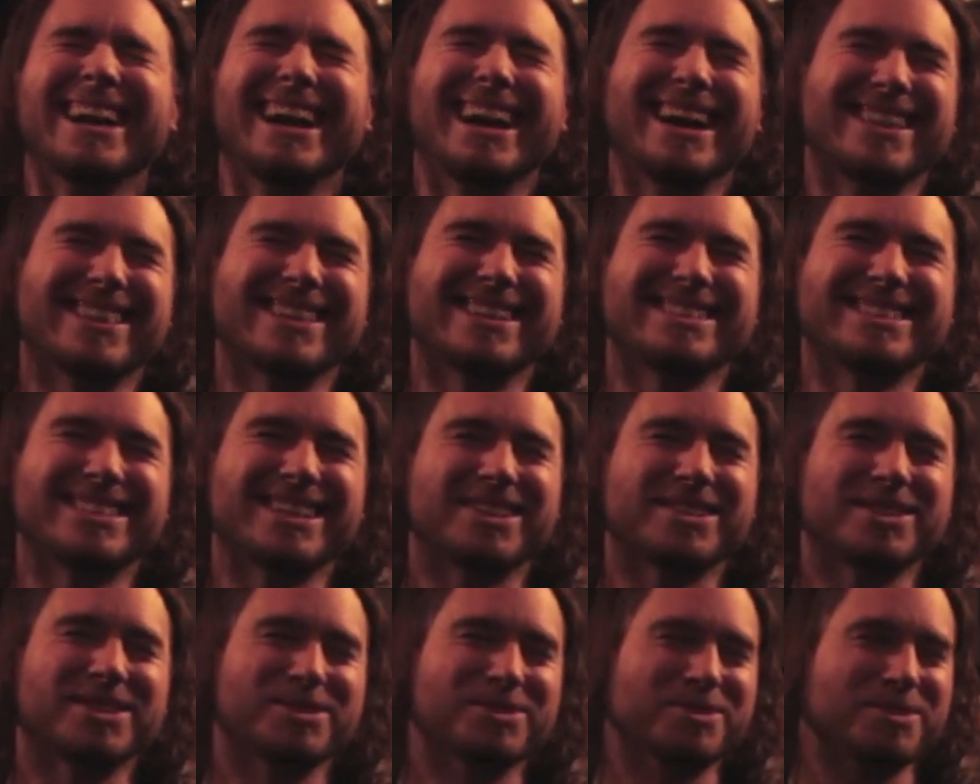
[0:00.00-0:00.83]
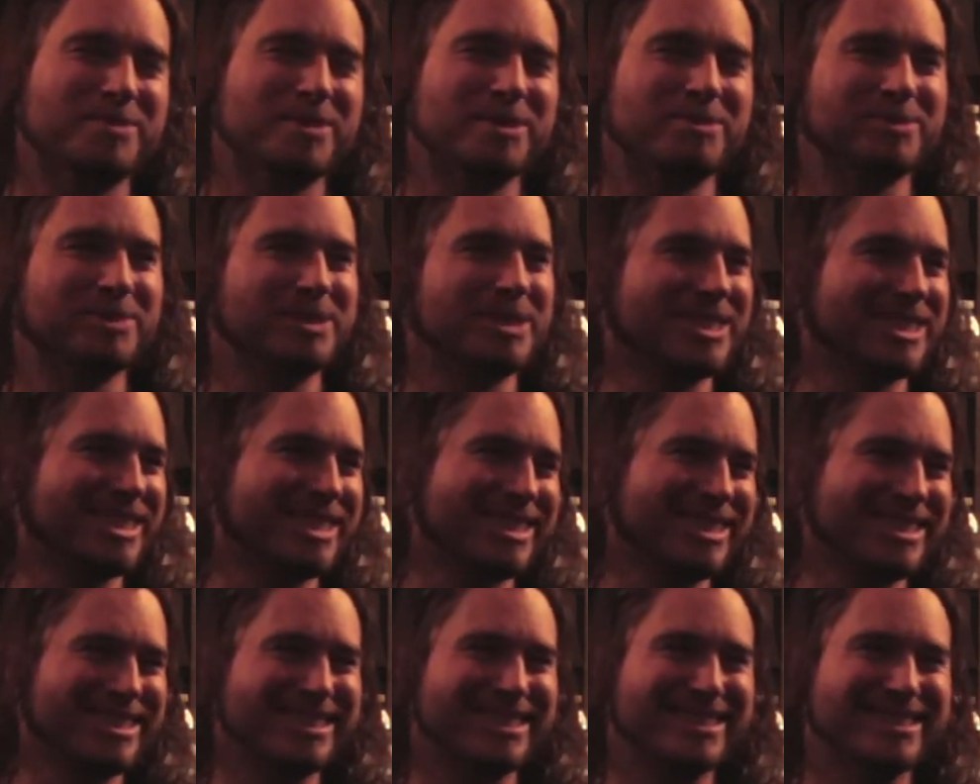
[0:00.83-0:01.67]
And that's how he remembers it.
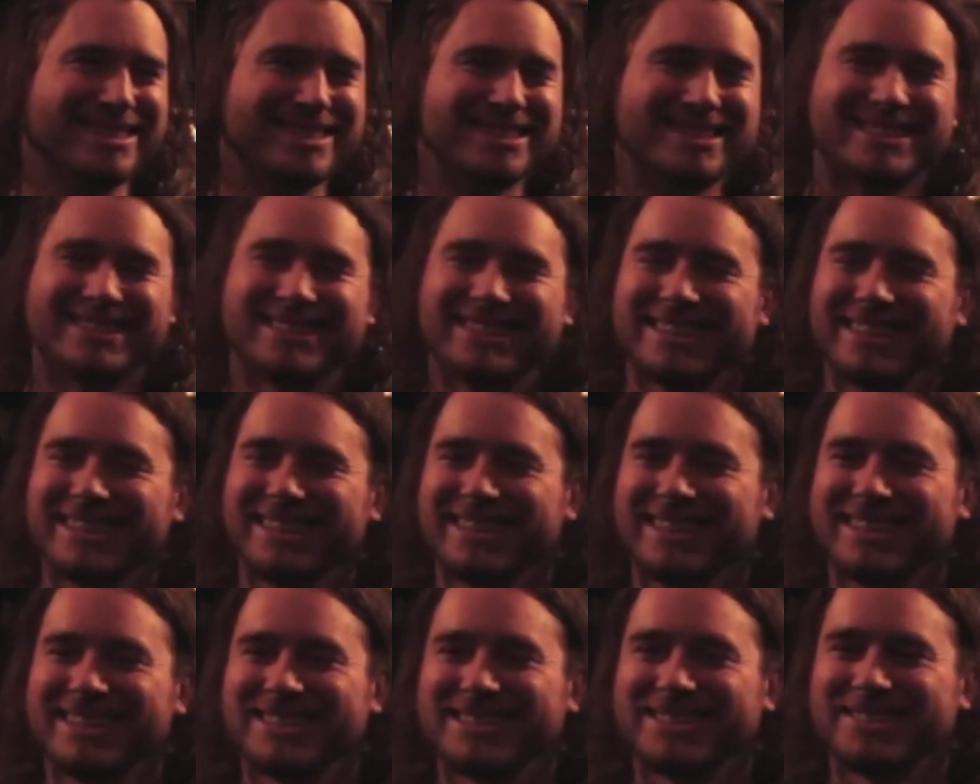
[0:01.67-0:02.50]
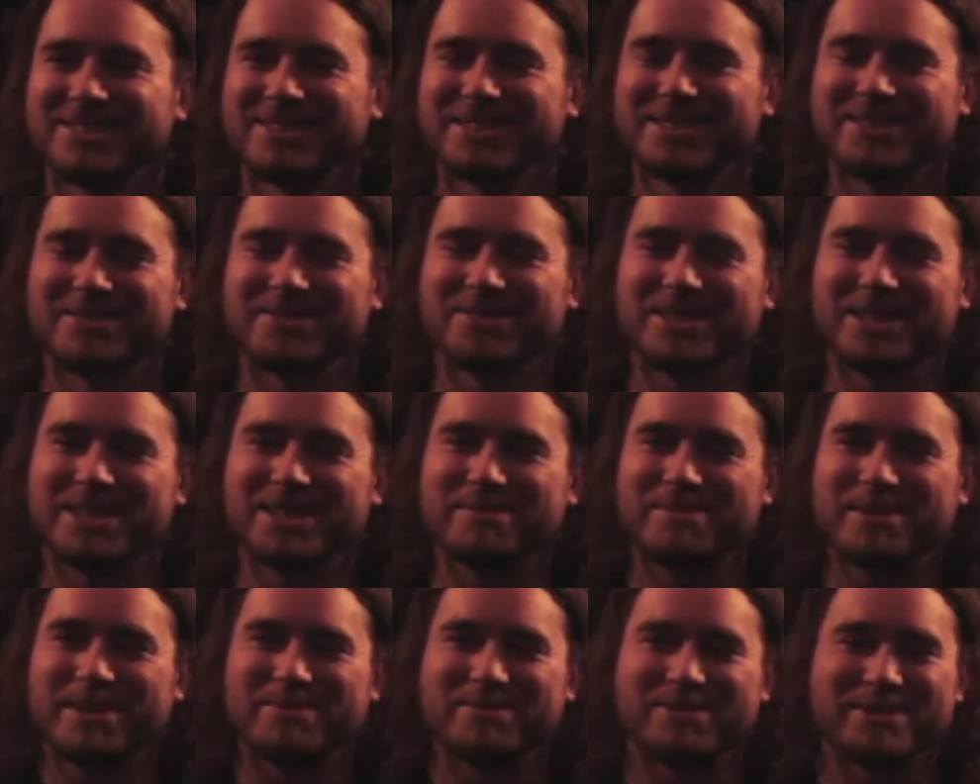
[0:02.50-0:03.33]
And it's, it's a really funny
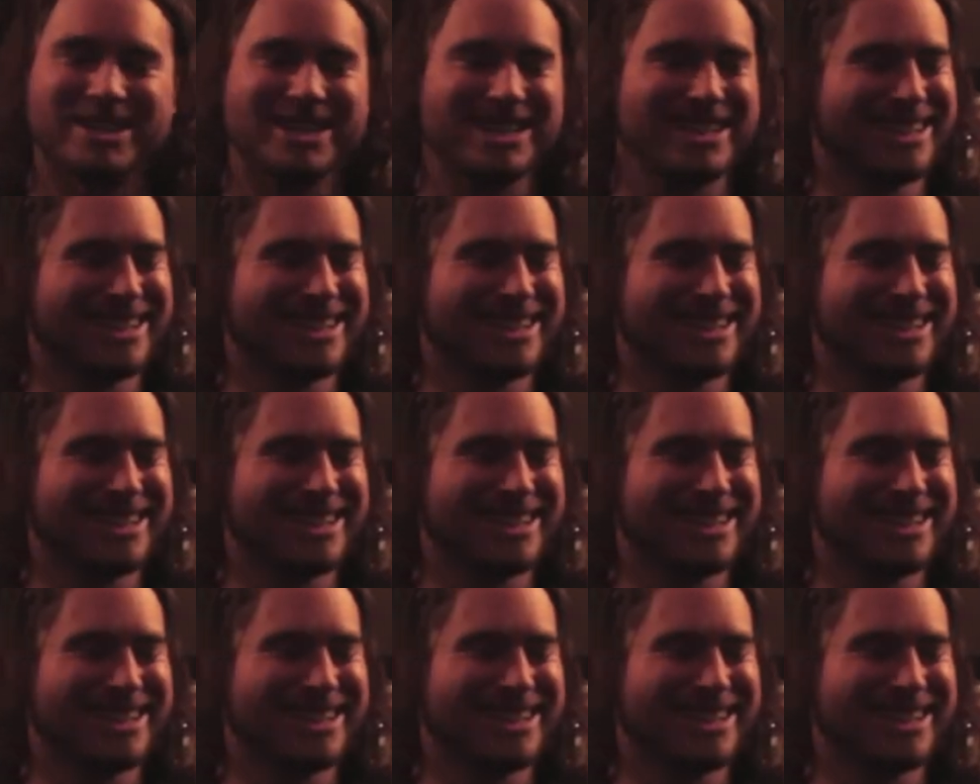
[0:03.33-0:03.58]
memory.